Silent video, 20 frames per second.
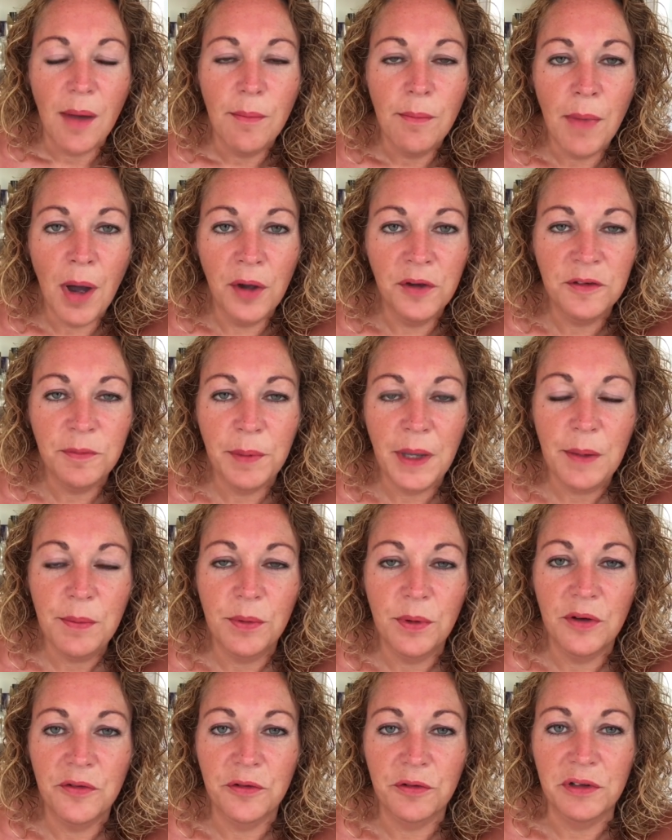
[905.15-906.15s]
Most
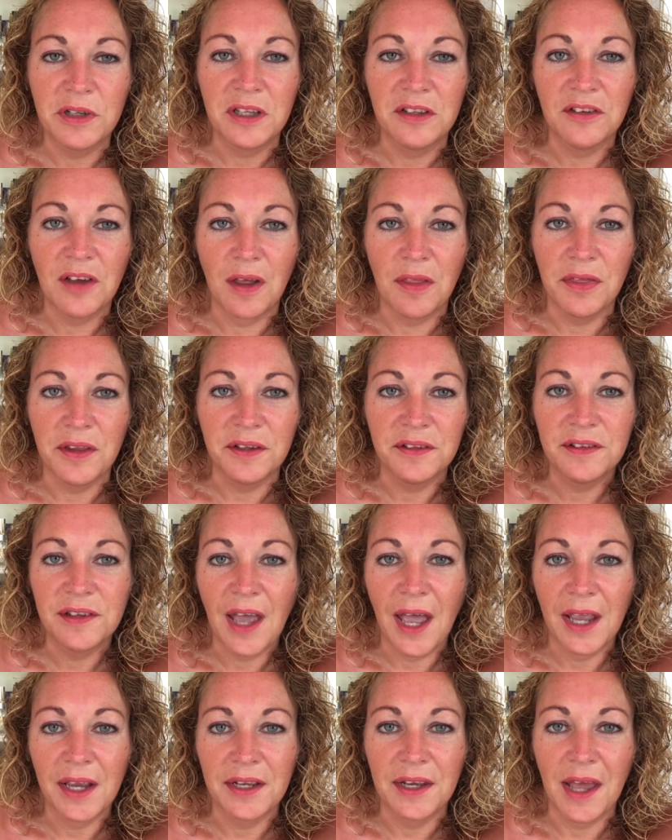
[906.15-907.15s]
people have already done this
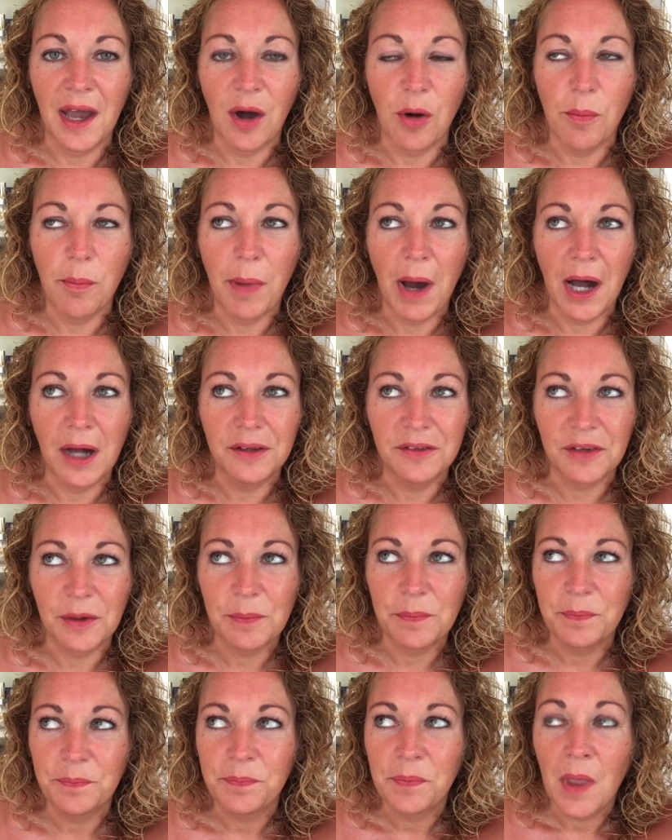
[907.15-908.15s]
tag now, but
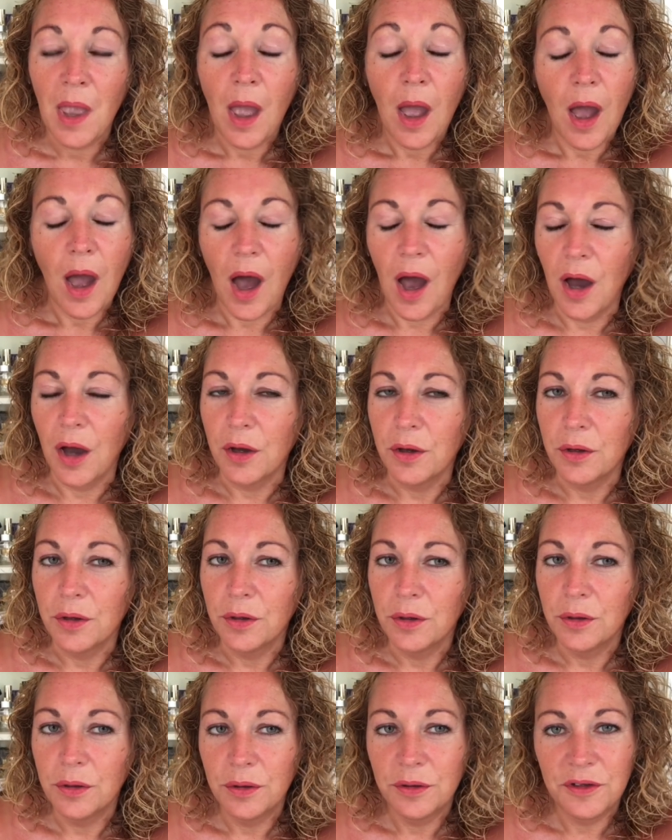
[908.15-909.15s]

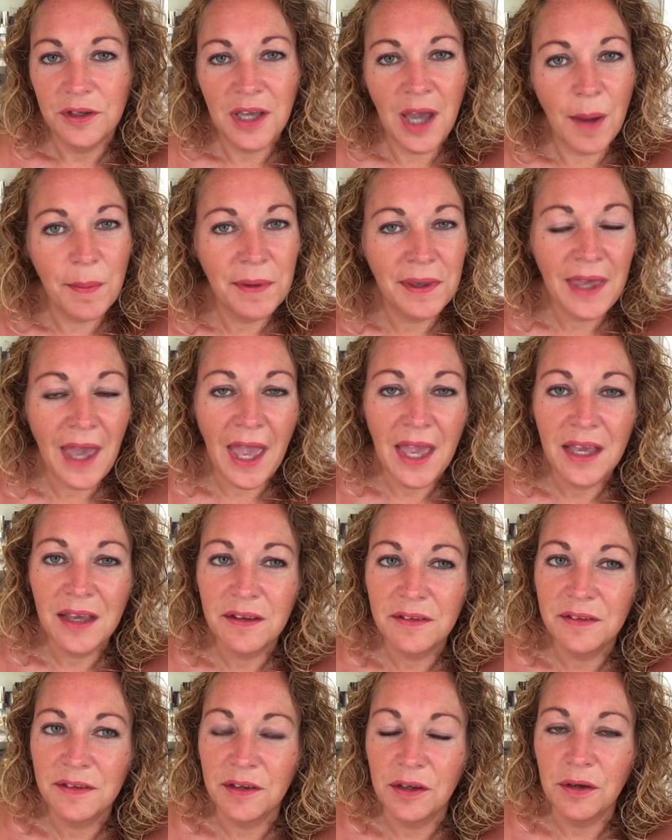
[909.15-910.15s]
Eau De
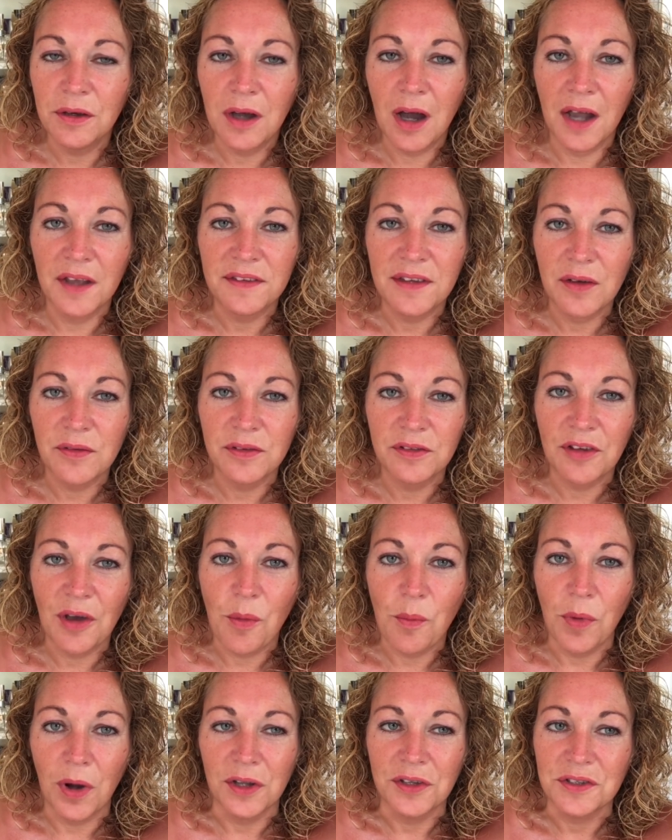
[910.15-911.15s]
Cupcakes. You guys haven't
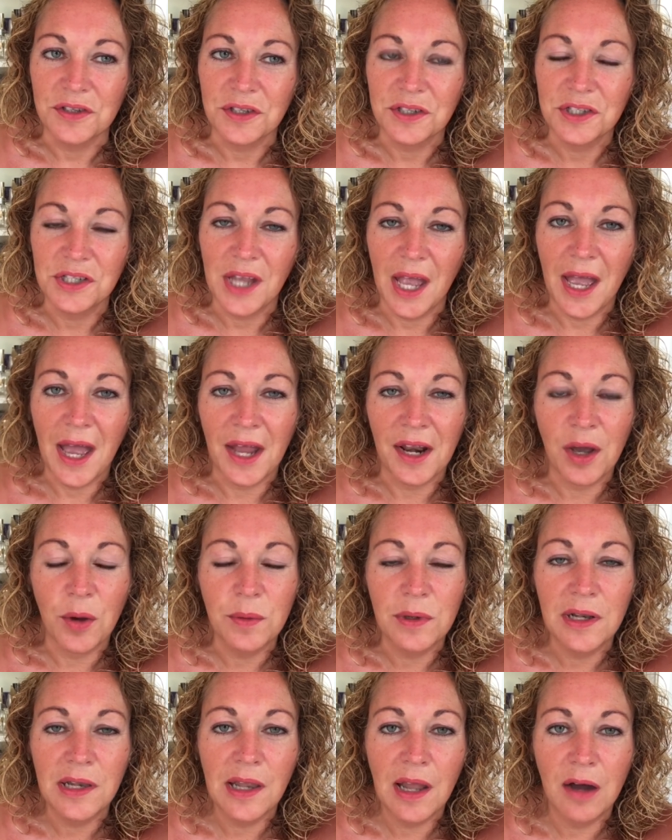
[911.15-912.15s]
done one just yet, and I
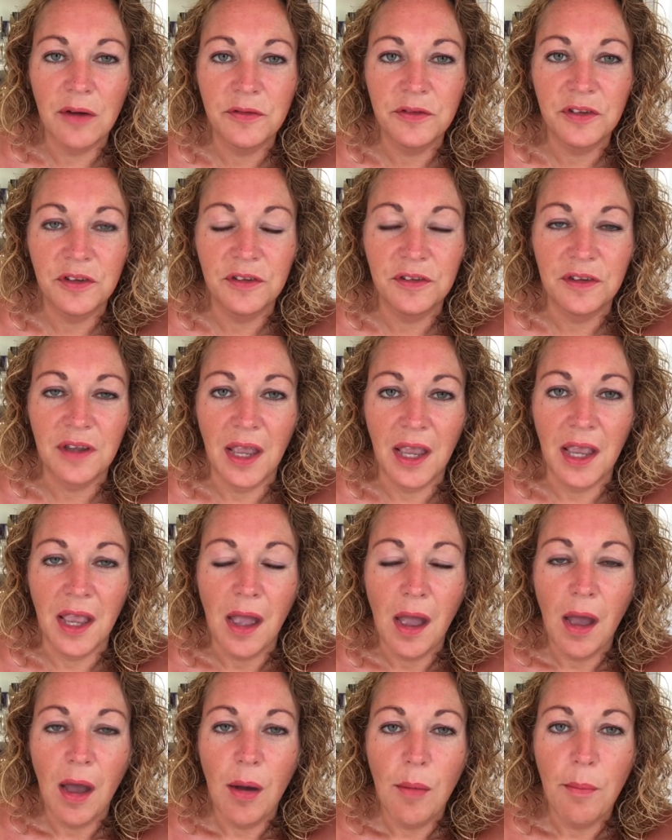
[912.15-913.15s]
would love to
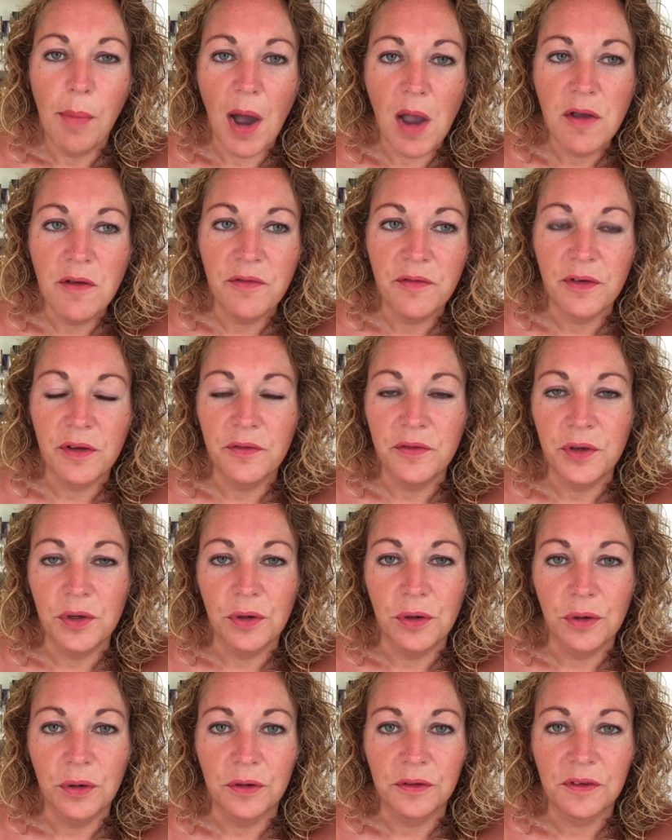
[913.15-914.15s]
see both of
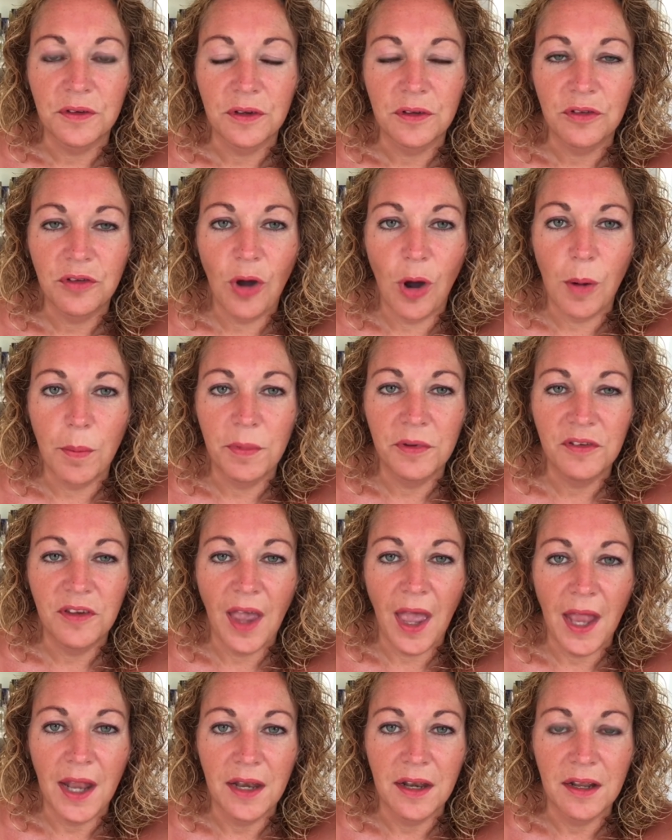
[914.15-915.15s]
yours top
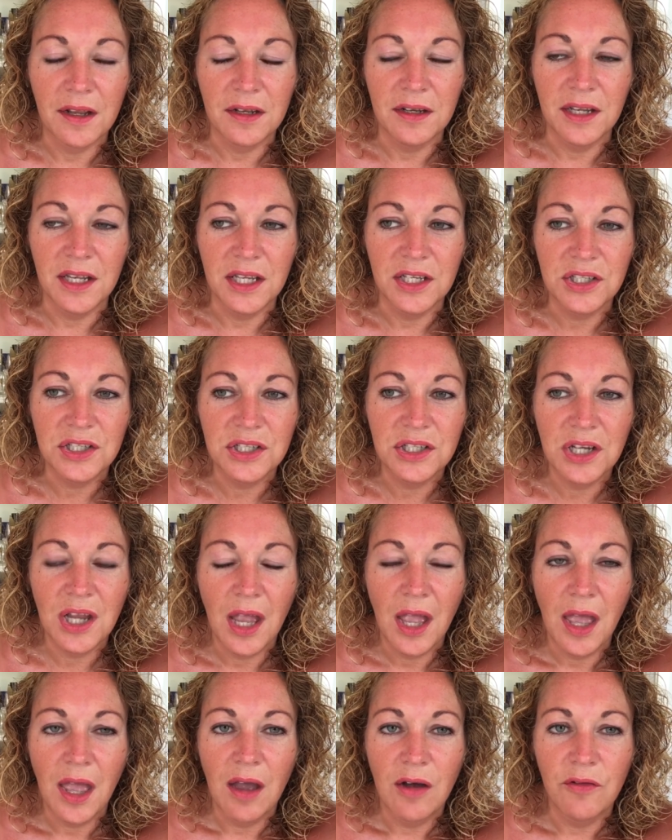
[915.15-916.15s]
10 niche
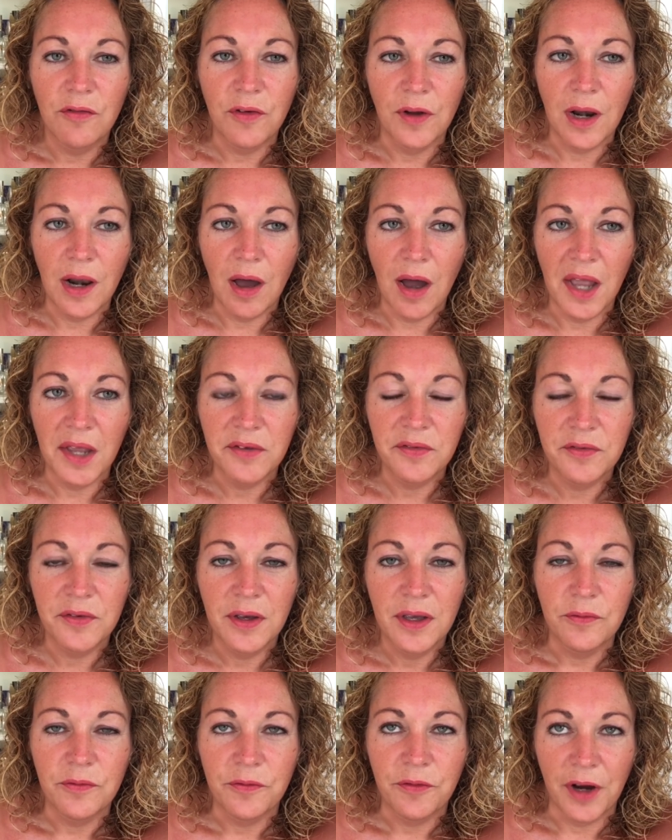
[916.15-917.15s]
for life
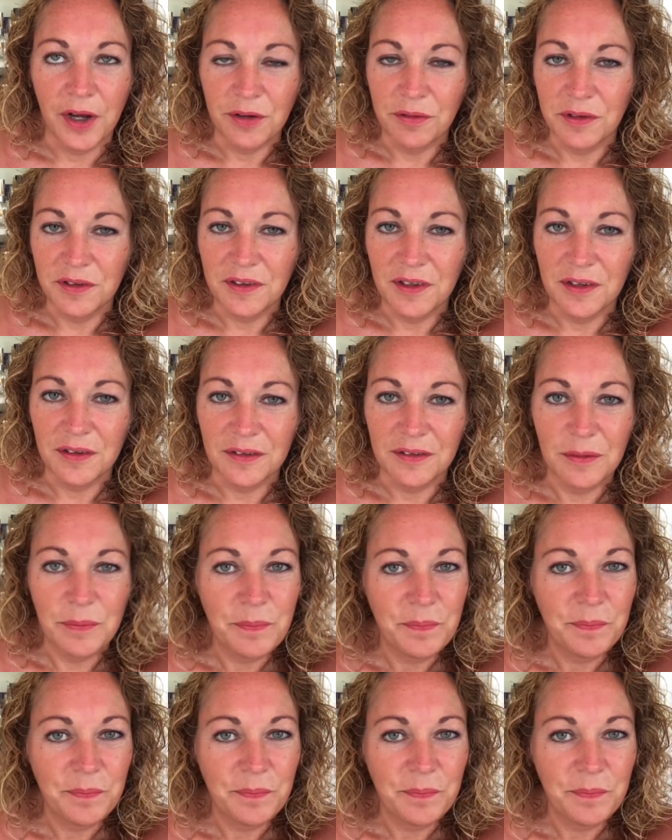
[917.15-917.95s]
fragrances.